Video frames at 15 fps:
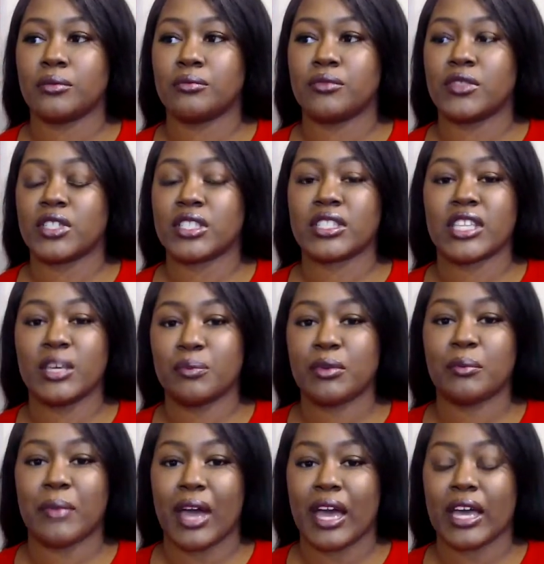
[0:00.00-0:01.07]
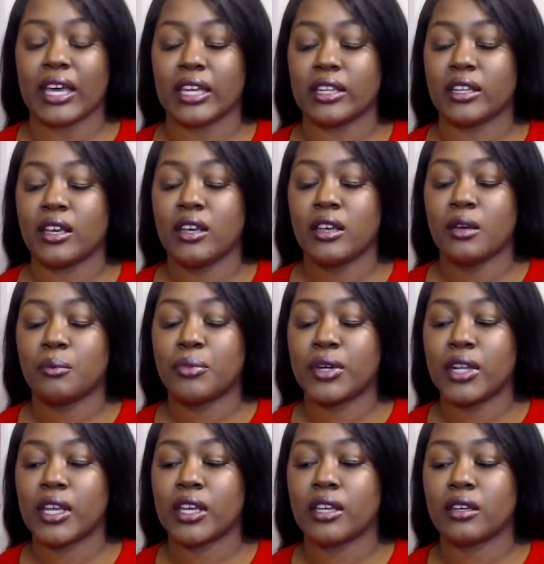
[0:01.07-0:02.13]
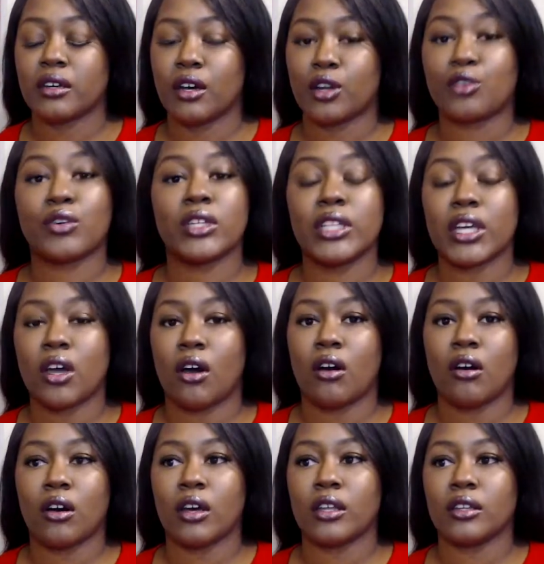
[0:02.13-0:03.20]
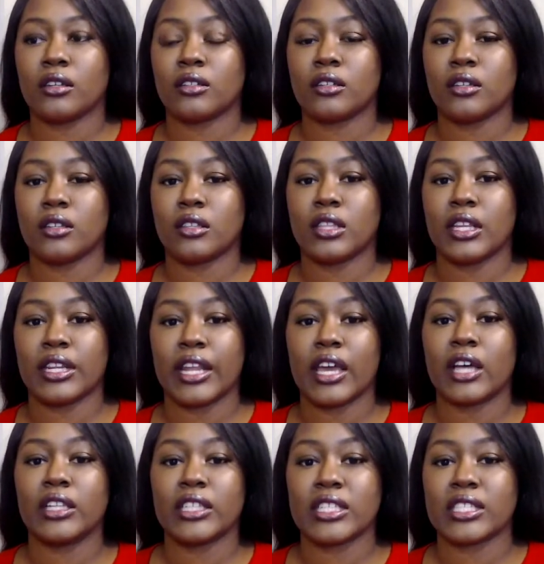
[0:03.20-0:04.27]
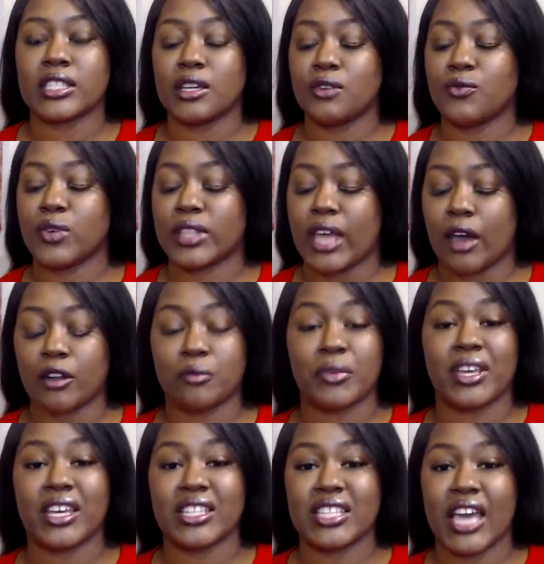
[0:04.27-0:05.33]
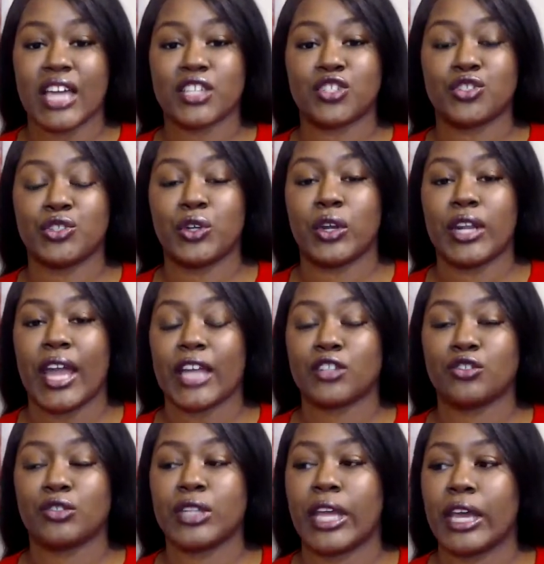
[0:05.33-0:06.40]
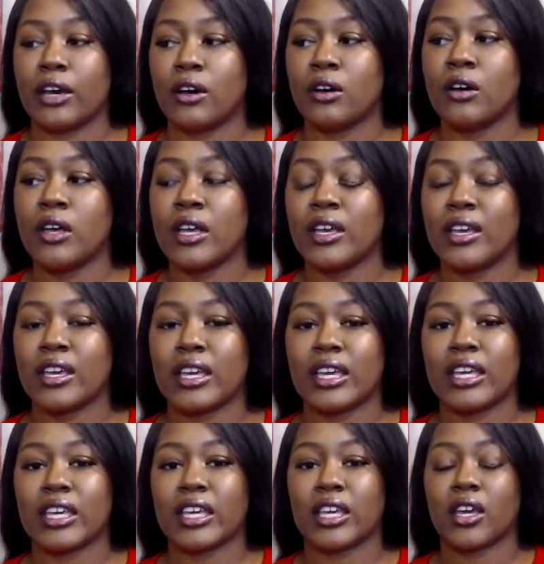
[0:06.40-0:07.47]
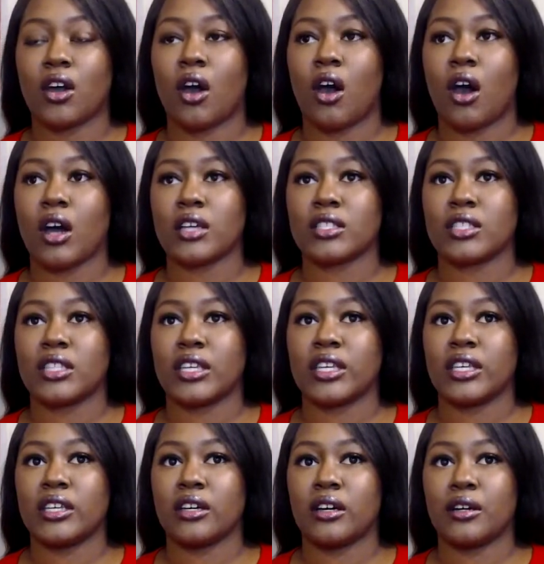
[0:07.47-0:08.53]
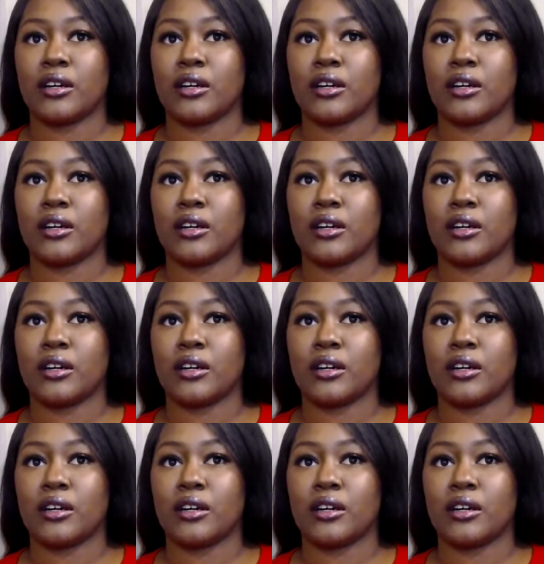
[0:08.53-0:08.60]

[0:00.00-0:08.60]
just keep in mind, putting acrylic on the nail itself without it being attached to your natural nail, it can cause the